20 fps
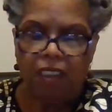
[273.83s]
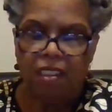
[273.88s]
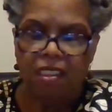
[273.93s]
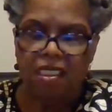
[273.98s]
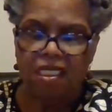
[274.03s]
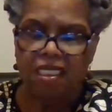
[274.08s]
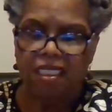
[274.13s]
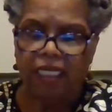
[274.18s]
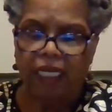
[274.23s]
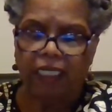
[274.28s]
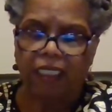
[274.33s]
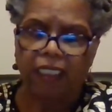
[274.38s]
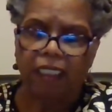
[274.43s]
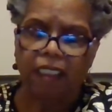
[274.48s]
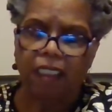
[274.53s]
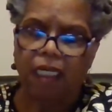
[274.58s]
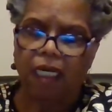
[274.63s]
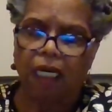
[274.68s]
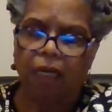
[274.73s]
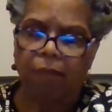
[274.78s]
the
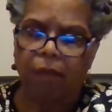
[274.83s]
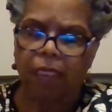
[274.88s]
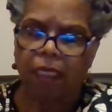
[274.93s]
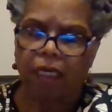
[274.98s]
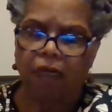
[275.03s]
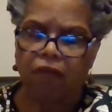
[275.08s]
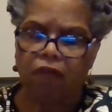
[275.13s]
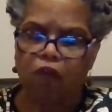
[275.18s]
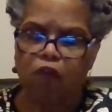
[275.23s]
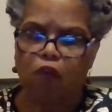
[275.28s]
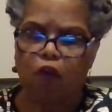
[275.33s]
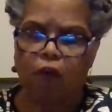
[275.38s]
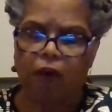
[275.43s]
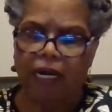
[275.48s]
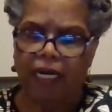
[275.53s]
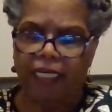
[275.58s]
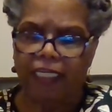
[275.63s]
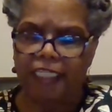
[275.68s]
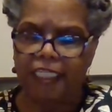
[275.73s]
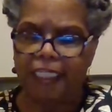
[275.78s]
second coming of
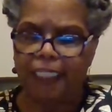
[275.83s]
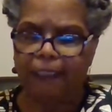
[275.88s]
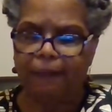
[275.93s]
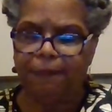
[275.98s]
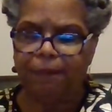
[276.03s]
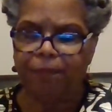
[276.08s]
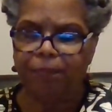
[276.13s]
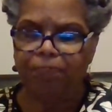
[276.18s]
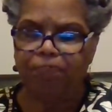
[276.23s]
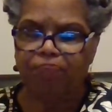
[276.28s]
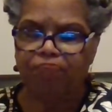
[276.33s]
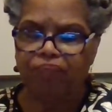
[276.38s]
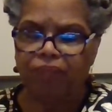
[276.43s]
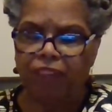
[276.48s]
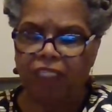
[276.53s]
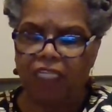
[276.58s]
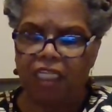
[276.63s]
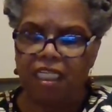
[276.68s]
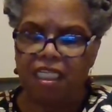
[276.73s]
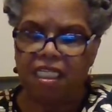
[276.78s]
Christ
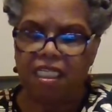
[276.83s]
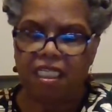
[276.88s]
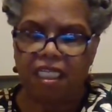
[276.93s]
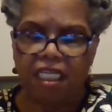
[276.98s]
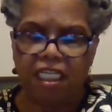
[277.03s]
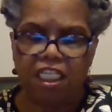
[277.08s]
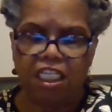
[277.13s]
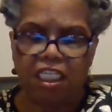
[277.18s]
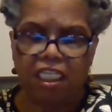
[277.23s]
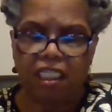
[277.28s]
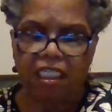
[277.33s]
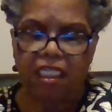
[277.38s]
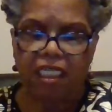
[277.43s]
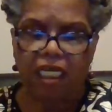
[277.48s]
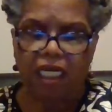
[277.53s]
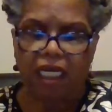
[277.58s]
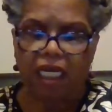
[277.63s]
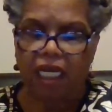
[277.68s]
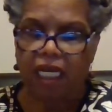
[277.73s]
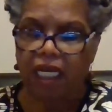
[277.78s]

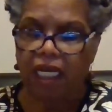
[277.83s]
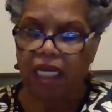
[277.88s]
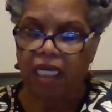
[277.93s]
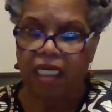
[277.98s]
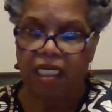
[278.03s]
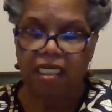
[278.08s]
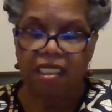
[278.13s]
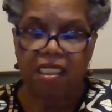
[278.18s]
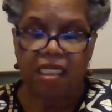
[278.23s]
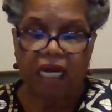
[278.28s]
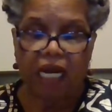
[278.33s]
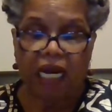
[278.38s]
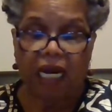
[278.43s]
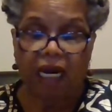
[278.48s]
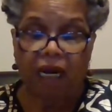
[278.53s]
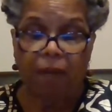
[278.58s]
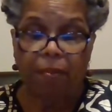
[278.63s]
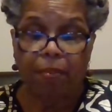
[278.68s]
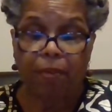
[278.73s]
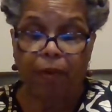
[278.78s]
essentially is
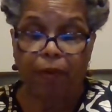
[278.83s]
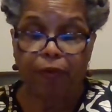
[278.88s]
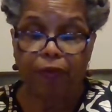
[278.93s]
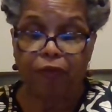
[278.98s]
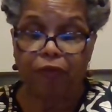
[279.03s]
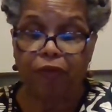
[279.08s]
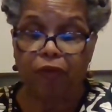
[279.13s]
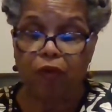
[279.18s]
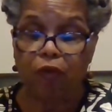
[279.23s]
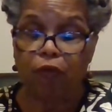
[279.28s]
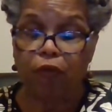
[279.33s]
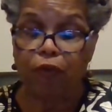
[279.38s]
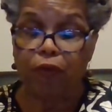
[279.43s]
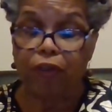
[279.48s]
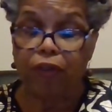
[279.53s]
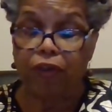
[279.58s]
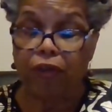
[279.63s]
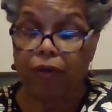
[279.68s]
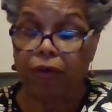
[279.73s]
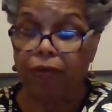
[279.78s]
our personal
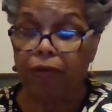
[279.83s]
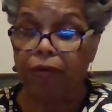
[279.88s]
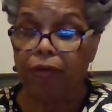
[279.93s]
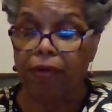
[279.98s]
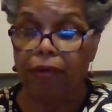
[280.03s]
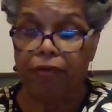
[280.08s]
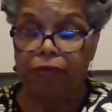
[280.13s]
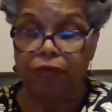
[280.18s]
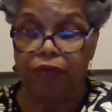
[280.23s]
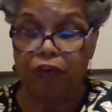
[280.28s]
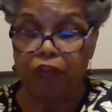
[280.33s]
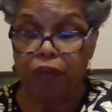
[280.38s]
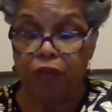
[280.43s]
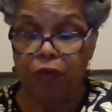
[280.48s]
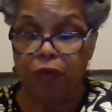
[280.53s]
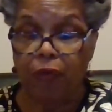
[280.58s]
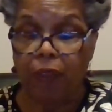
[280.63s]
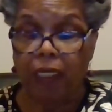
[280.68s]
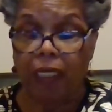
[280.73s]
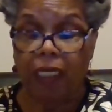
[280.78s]
return
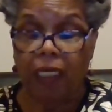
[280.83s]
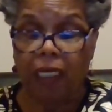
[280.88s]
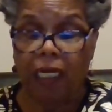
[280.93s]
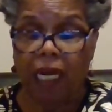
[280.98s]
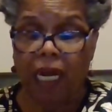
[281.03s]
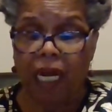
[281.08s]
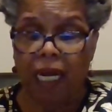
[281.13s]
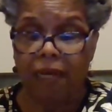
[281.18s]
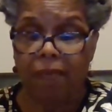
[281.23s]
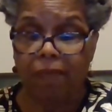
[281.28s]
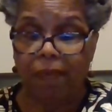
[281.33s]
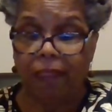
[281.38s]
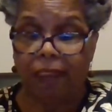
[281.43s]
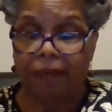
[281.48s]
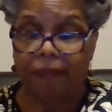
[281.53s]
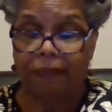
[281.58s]
to enlightenment.